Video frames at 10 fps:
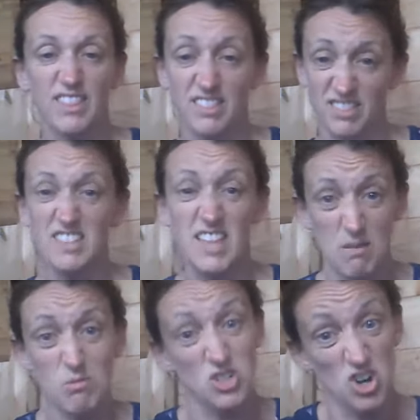then they
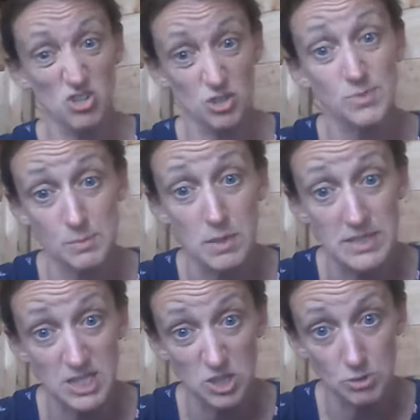would charge them some money
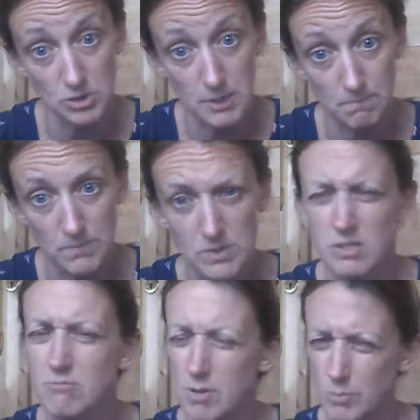to do so. So
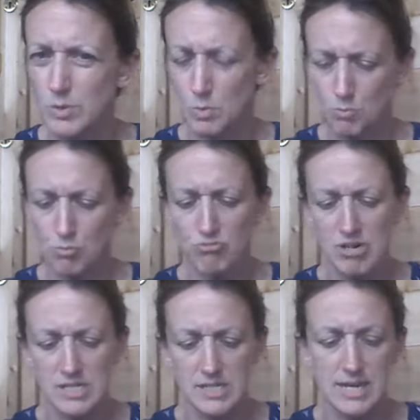the Romans were
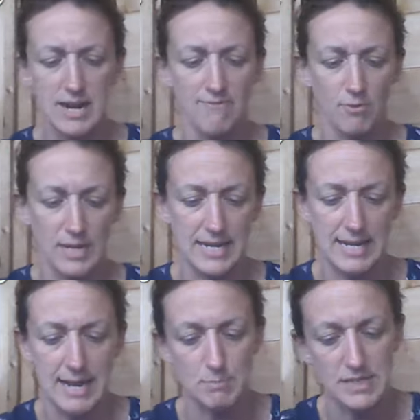pretty clever when it
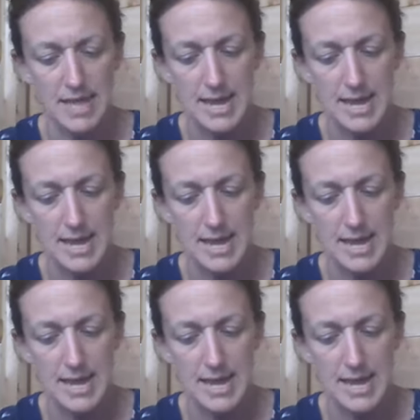came to that.